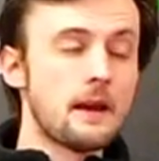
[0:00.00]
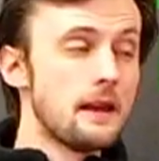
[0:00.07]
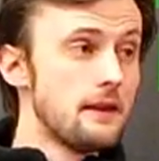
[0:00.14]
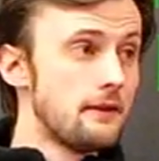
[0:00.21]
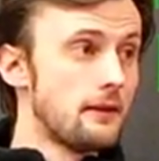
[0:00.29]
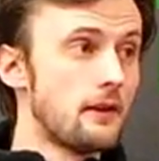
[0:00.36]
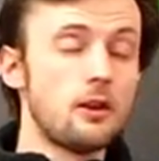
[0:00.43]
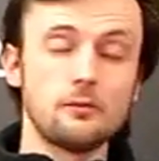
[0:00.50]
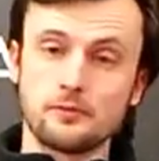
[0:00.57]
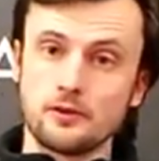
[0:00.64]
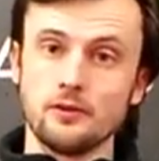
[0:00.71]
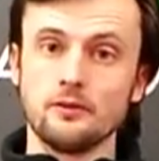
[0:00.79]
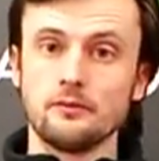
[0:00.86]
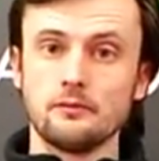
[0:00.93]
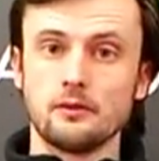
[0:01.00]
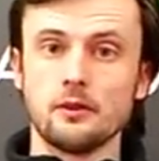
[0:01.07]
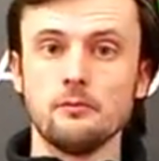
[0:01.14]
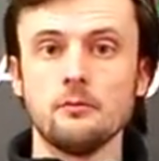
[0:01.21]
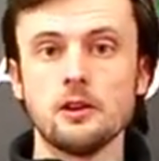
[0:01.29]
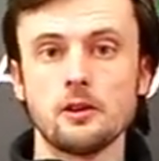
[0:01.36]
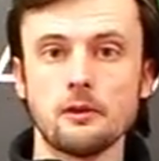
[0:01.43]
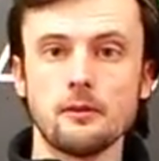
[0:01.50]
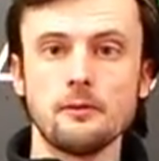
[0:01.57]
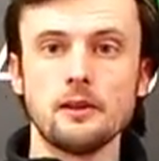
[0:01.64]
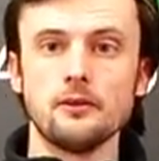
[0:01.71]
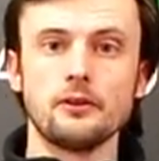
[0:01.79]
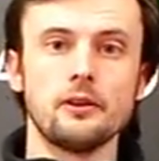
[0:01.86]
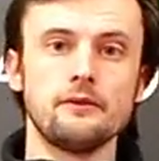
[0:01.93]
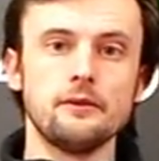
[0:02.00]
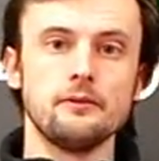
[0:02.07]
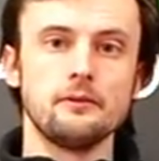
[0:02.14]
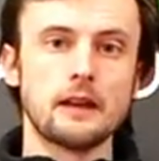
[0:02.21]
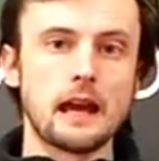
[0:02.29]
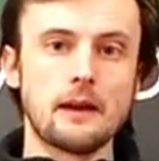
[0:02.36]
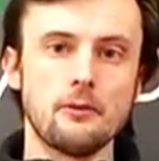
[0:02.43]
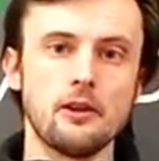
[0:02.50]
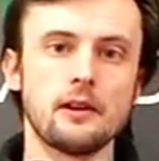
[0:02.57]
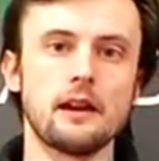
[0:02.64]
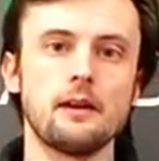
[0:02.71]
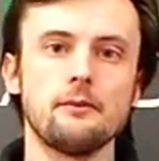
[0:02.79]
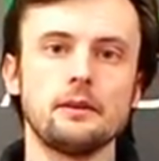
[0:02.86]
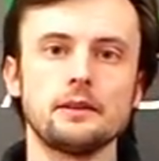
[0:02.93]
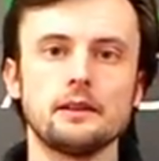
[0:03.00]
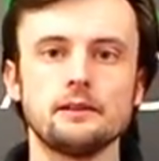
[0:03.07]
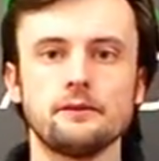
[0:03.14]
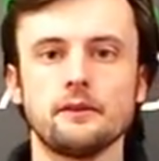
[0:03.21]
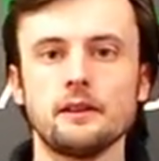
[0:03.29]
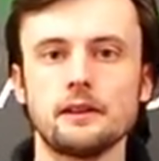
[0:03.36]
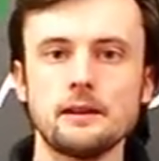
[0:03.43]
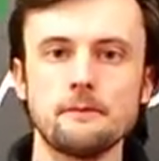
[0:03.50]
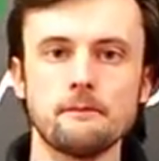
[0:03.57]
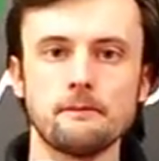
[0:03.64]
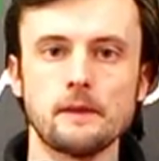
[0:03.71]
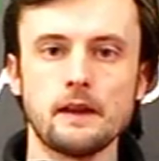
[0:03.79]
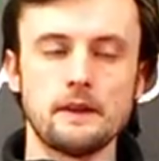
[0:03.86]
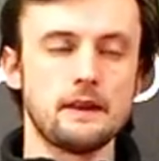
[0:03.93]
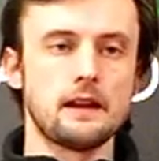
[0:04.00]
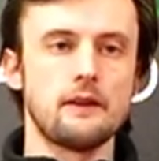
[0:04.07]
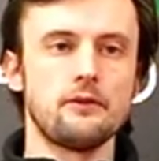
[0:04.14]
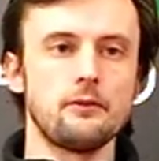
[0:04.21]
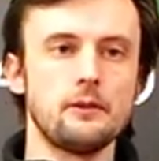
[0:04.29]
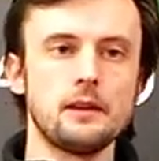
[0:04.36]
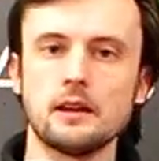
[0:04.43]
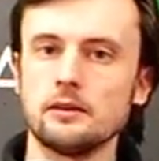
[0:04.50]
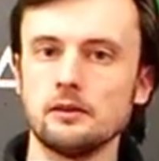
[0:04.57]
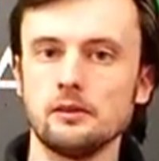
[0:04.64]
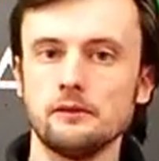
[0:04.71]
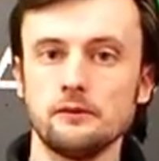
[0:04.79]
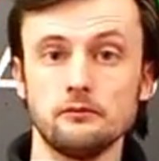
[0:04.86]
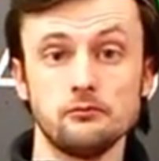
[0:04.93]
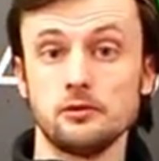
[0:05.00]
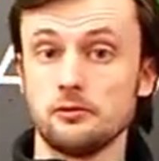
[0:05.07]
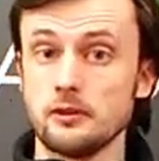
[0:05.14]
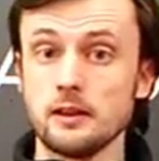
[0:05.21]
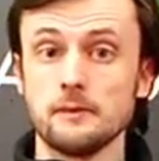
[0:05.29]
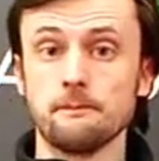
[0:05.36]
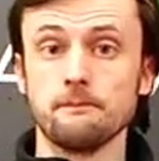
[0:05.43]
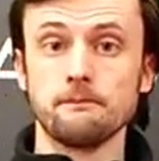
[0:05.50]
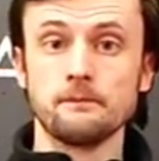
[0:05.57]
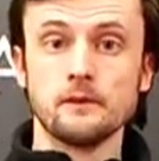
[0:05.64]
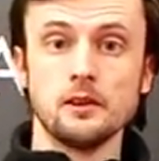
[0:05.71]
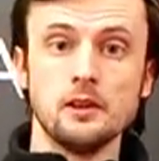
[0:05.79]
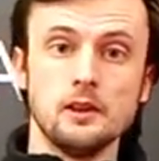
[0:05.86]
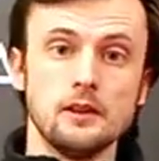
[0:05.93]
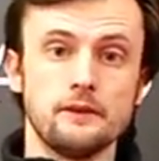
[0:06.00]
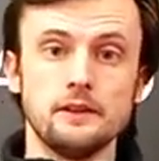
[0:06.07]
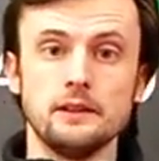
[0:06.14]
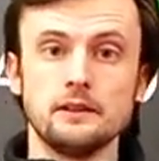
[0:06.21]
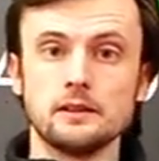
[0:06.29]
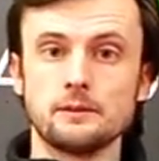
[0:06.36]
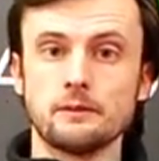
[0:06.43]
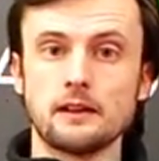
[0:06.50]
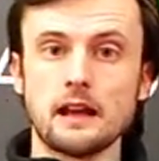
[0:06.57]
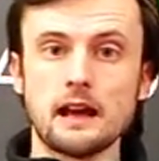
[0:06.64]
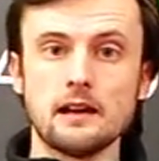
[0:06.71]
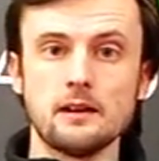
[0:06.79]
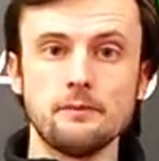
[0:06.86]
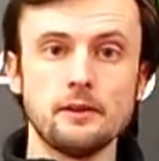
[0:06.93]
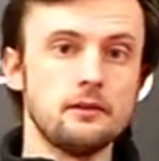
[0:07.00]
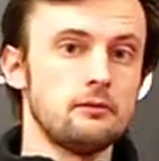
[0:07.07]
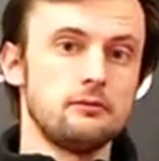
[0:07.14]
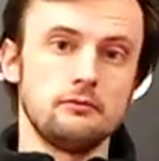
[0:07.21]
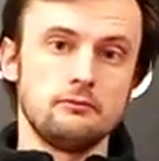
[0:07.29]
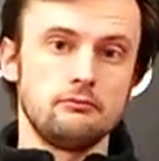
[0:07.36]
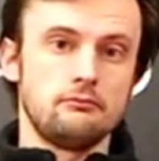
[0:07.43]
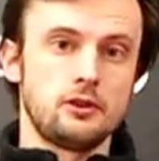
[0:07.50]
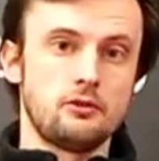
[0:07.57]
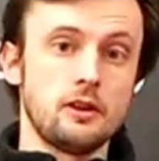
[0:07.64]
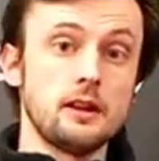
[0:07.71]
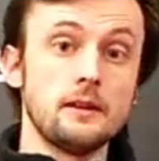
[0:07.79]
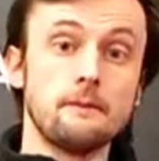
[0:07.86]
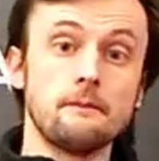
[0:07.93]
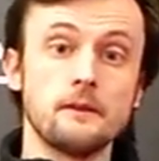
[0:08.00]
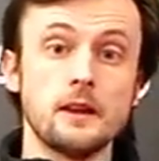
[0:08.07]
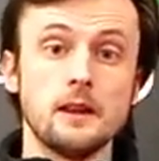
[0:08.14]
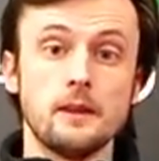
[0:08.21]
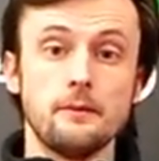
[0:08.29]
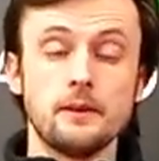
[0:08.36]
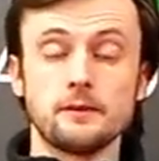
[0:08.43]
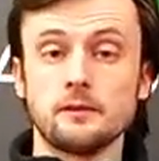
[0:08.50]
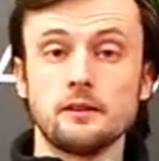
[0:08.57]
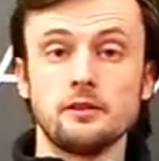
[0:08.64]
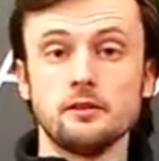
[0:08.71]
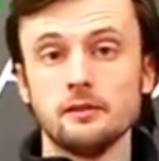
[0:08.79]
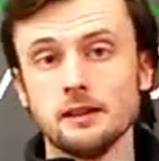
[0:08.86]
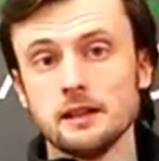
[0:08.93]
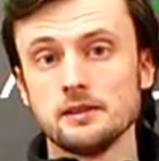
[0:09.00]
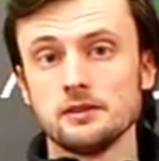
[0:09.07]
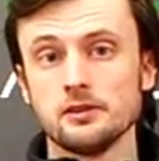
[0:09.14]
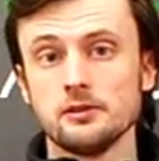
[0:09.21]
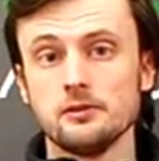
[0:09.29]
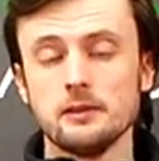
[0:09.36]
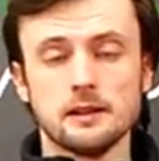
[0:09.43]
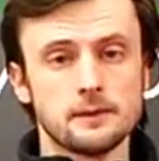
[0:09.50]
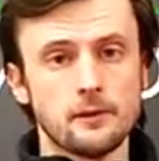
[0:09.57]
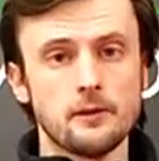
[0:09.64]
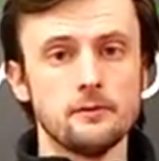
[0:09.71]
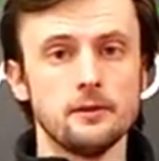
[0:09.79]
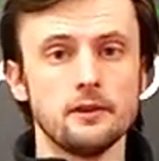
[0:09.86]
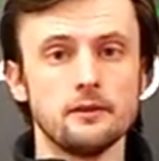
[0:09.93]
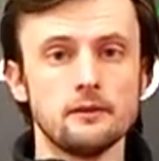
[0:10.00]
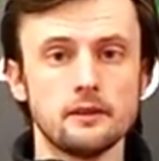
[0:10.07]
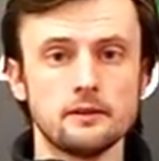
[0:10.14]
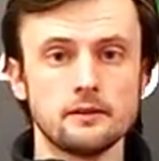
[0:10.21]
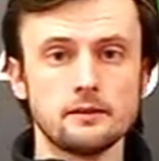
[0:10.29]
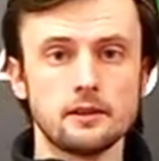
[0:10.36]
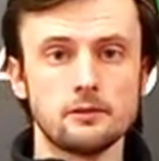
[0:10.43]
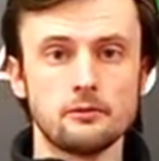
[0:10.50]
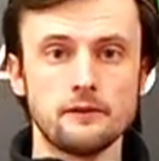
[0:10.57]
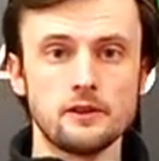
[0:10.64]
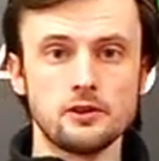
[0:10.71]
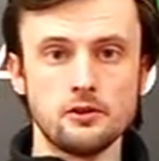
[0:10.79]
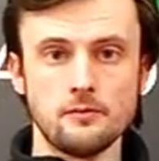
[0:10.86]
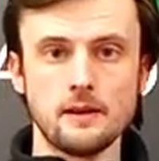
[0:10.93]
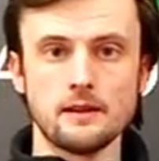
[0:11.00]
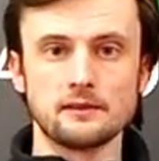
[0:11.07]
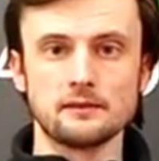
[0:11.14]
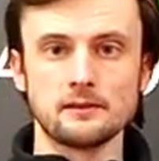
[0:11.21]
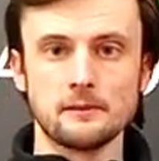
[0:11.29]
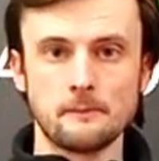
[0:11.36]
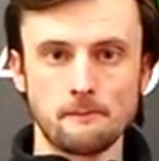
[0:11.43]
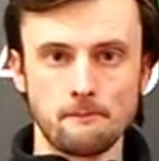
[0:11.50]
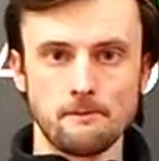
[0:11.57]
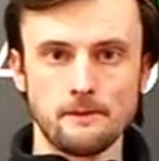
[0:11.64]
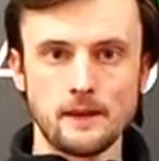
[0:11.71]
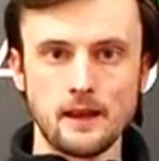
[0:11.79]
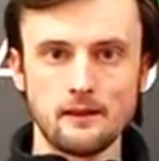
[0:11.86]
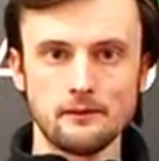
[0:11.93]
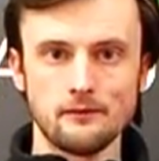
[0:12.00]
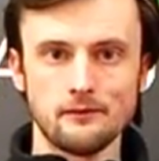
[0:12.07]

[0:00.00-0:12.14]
either option can work quite well. So if you can work out Monday to Friday and then have the weekend off, great. If you need to spread it out a bit, great. The best way to do it is to experiment and decide what fits you best. Yeah?